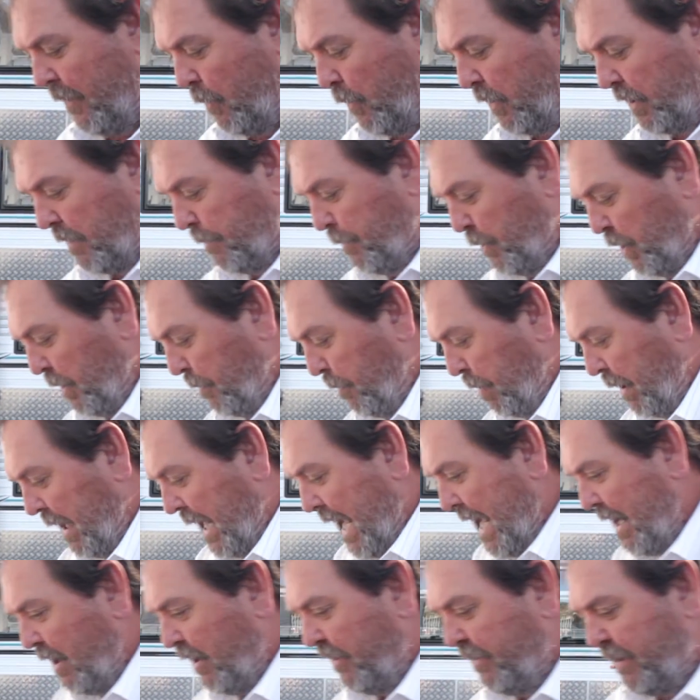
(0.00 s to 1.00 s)
We could put a
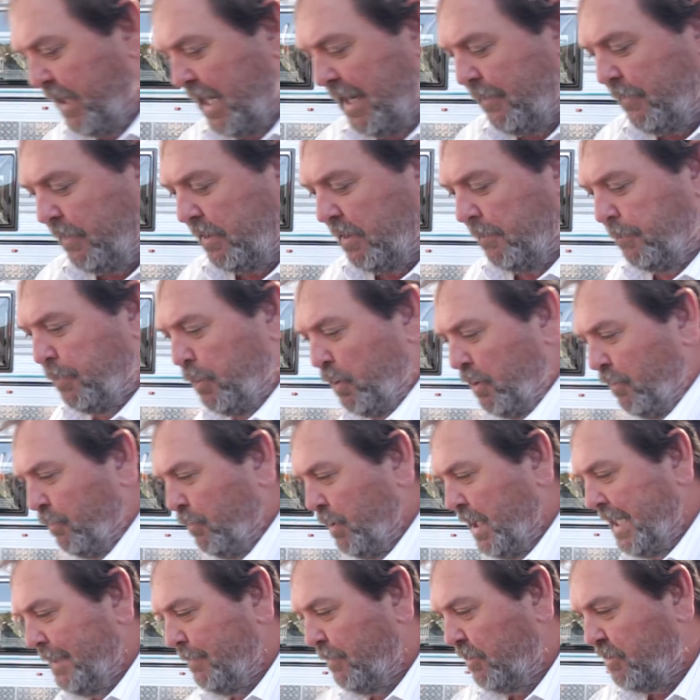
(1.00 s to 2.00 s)
plate on there, we could put a
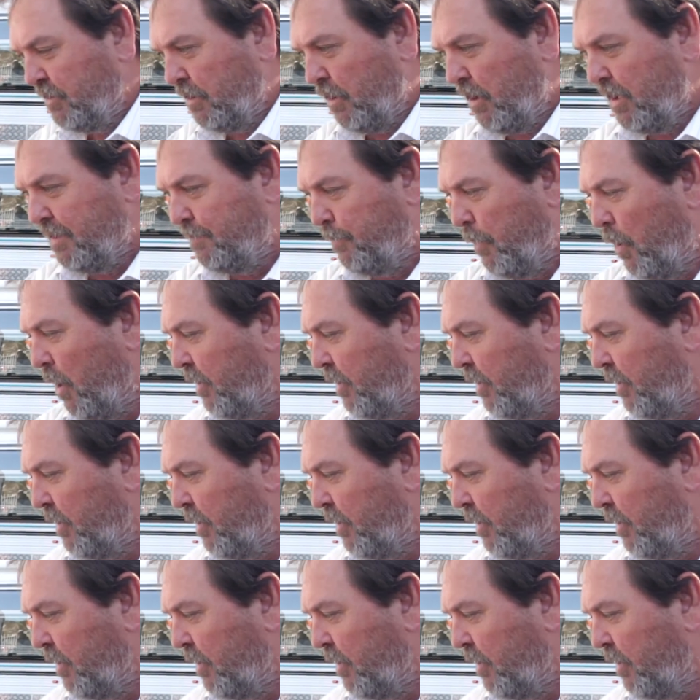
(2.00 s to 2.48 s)
reasonable sized